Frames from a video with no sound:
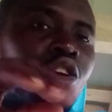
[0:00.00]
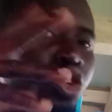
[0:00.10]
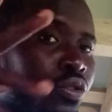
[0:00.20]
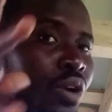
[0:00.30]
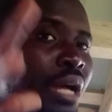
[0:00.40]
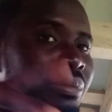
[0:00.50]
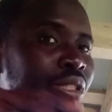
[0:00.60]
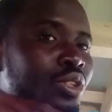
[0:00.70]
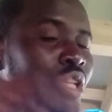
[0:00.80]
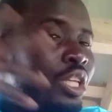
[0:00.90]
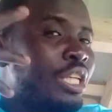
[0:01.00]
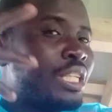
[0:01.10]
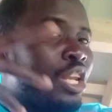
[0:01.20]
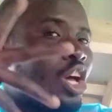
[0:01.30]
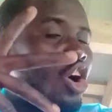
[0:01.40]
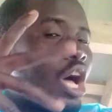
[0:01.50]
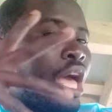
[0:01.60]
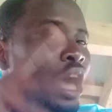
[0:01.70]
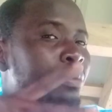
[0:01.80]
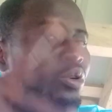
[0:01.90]
on your farm so that it can
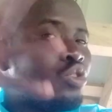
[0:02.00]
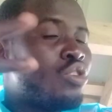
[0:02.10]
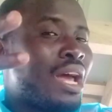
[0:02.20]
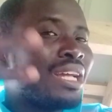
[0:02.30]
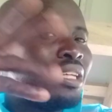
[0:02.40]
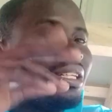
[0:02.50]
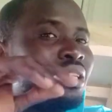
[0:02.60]
help you track